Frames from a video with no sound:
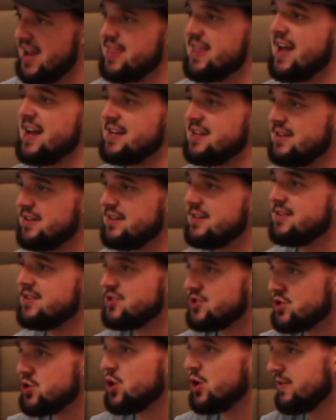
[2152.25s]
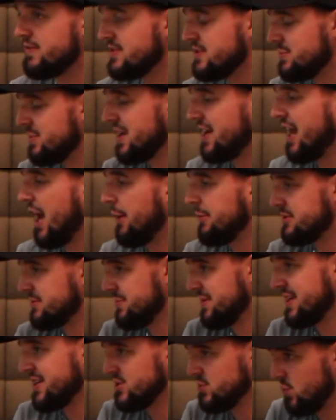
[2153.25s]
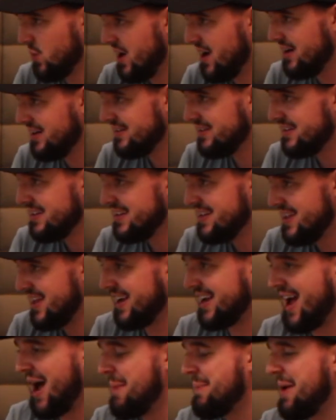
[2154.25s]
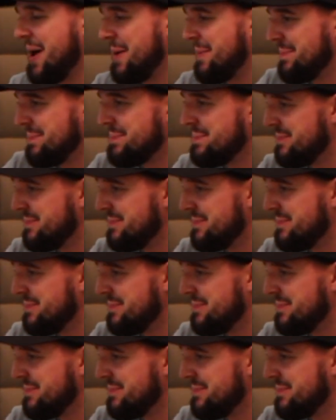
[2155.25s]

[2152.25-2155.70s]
and that serves me and helps me as well. Like I'm not